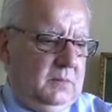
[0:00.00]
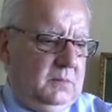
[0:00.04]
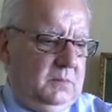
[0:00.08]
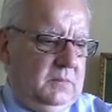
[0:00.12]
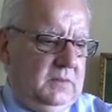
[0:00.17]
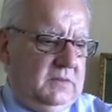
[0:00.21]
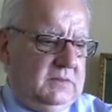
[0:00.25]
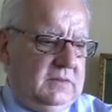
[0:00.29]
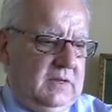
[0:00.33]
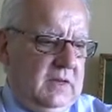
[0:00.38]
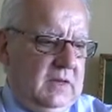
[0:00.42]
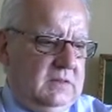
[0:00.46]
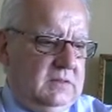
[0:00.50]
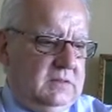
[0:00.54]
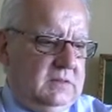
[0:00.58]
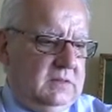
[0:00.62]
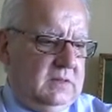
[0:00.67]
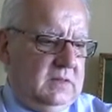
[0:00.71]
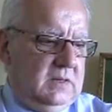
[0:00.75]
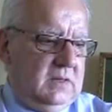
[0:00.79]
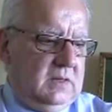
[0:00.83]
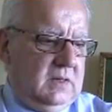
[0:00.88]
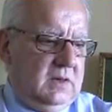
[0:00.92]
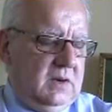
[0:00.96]
besides
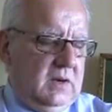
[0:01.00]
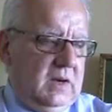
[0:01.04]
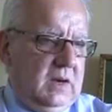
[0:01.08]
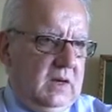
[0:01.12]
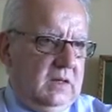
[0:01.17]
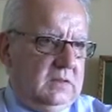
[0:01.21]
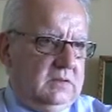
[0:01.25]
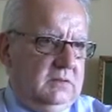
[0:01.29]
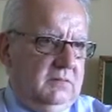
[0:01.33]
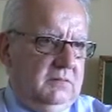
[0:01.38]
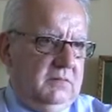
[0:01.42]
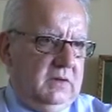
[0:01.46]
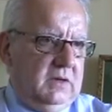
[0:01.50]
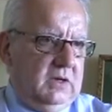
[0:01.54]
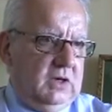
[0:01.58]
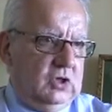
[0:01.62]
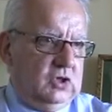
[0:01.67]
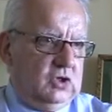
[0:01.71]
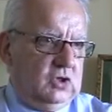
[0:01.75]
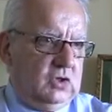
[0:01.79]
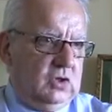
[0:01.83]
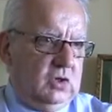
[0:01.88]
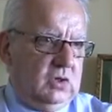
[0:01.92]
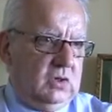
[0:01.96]
the dry
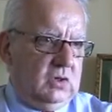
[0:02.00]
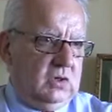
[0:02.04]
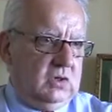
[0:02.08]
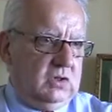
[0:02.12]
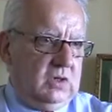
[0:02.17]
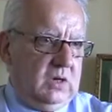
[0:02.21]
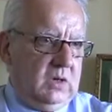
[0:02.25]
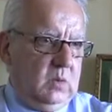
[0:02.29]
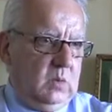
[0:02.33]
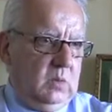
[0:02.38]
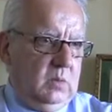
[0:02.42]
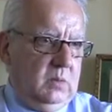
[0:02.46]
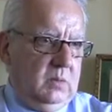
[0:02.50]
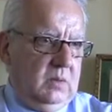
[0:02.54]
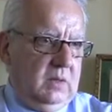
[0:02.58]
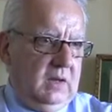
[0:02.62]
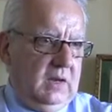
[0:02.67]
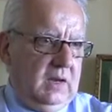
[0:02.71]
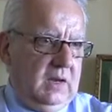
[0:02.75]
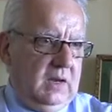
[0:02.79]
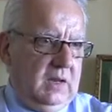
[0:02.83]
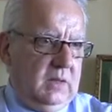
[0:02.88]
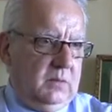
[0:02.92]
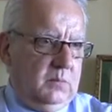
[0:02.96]
classification, Jacques-Louis
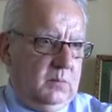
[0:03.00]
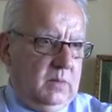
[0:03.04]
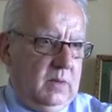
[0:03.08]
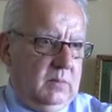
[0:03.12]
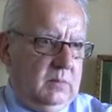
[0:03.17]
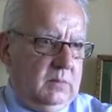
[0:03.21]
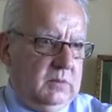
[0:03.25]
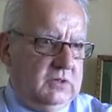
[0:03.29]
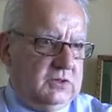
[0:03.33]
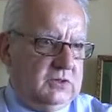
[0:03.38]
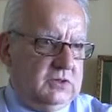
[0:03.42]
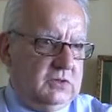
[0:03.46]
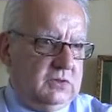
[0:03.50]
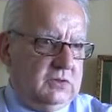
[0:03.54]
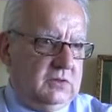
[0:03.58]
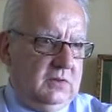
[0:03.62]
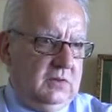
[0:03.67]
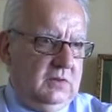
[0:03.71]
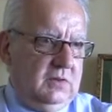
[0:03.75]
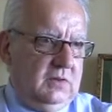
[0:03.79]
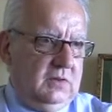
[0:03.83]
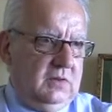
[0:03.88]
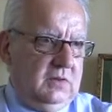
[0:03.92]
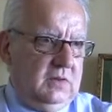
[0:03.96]
Binet had published
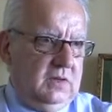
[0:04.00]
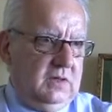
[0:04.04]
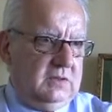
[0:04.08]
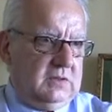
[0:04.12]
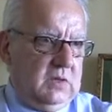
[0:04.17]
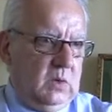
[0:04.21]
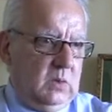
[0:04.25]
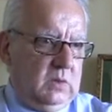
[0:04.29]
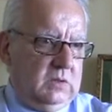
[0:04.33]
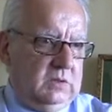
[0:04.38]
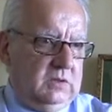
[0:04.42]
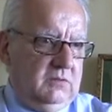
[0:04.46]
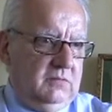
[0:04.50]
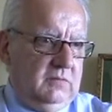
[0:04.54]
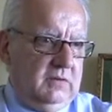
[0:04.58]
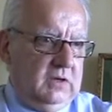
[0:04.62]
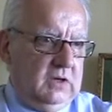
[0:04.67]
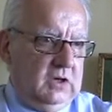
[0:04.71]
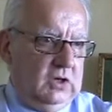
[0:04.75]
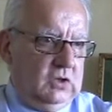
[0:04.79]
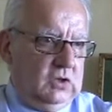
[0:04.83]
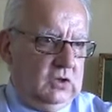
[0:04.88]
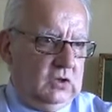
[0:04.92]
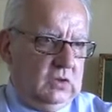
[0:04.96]
his own
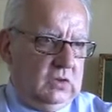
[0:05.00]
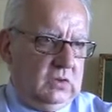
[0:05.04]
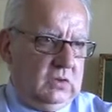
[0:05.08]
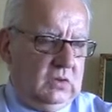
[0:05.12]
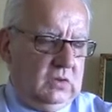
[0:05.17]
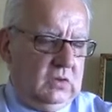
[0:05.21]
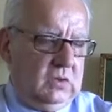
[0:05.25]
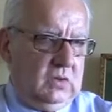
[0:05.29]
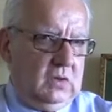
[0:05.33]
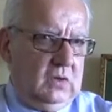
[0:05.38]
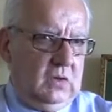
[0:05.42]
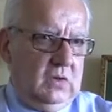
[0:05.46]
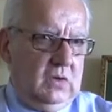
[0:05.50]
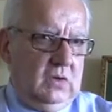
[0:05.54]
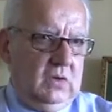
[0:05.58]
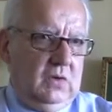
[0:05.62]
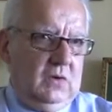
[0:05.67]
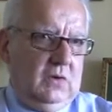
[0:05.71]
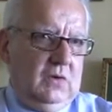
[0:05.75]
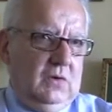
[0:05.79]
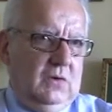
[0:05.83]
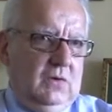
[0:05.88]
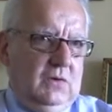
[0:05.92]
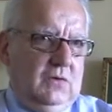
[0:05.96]
classification.
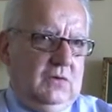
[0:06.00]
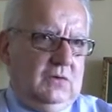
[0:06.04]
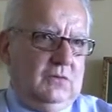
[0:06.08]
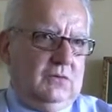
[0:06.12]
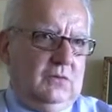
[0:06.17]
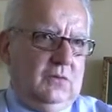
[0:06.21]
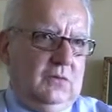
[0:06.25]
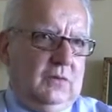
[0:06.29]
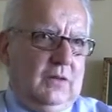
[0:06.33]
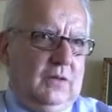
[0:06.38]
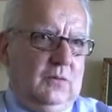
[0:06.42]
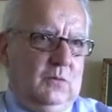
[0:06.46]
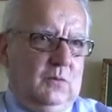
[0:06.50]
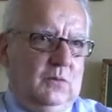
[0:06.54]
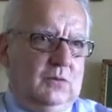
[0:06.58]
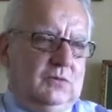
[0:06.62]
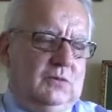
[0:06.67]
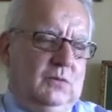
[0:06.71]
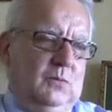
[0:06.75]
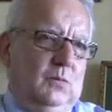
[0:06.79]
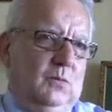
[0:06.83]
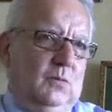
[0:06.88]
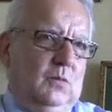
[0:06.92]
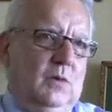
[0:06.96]
So that
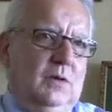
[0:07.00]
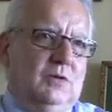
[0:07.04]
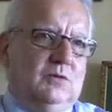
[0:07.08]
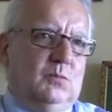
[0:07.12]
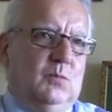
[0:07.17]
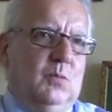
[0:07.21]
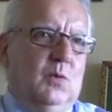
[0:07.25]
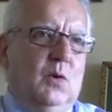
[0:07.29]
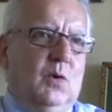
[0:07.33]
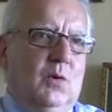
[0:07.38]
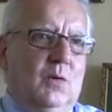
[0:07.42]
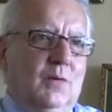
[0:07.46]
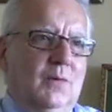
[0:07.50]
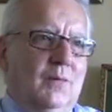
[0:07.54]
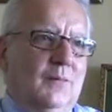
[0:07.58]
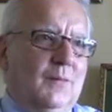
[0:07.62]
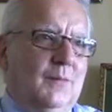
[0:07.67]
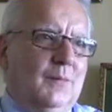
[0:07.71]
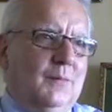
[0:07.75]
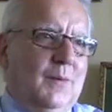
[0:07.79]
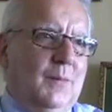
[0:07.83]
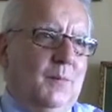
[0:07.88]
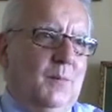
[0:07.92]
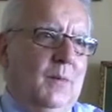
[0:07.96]
was once more
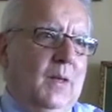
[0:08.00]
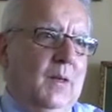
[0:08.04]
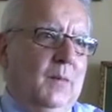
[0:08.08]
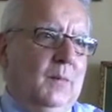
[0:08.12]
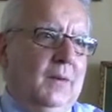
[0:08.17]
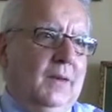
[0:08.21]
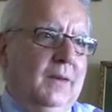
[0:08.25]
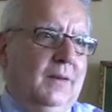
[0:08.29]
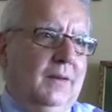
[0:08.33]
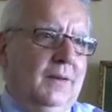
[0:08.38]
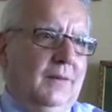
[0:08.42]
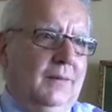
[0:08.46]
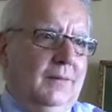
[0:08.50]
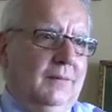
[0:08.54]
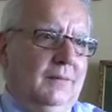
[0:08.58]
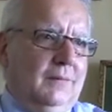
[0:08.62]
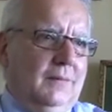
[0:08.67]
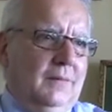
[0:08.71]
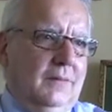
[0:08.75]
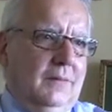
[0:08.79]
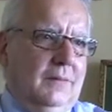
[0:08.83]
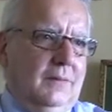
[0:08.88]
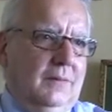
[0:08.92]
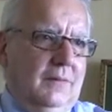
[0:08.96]
America
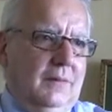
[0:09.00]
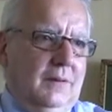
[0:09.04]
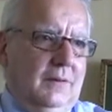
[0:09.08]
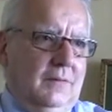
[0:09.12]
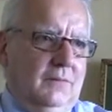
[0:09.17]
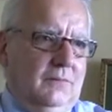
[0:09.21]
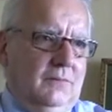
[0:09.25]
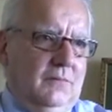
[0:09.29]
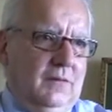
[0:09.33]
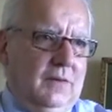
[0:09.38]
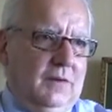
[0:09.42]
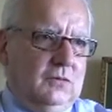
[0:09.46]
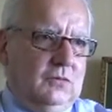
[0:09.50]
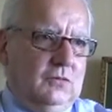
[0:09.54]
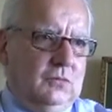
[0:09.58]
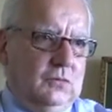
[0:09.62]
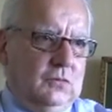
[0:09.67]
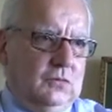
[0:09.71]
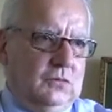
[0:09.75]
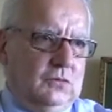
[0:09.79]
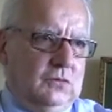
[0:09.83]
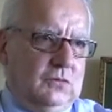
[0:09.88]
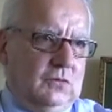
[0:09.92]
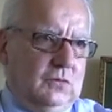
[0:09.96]

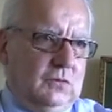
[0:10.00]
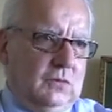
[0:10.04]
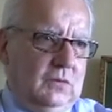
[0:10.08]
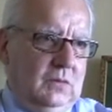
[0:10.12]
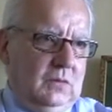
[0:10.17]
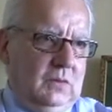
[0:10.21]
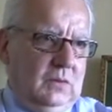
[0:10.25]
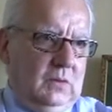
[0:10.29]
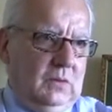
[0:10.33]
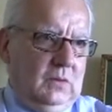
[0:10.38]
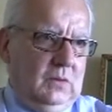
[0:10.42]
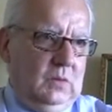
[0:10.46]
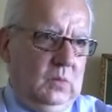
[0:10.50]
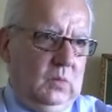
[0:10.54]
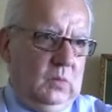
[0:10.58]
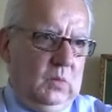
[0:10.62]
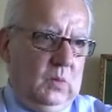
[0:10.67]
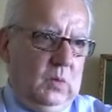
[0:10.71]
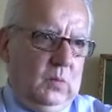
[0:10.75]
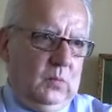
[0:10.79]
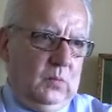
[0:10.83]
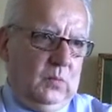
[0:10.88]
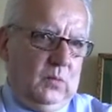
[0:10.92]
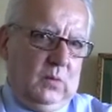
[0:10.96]
versus
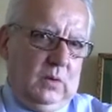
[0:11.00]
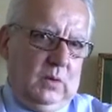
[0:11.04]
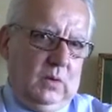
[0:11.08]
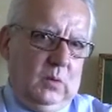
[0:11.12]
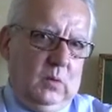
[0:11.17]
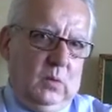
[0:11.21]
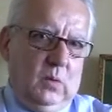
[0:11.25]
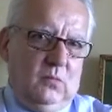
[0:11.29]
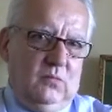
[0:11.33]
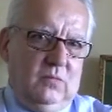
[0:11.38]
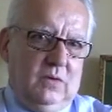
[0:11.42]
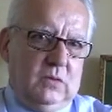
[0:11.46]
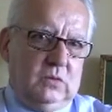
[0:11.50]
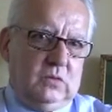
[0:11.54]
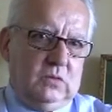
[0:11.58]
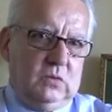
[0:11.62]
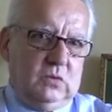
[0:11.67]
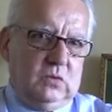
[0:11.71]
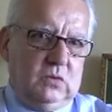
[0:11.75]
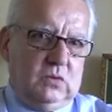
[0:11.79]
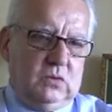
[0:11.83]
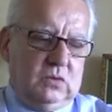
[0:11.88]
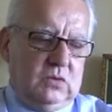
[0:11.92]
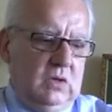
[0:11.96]
Europe, or Europe
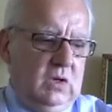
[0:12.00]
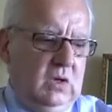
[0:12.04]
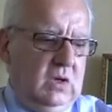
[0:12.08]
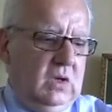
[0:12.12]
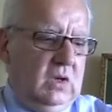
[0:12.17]
versus,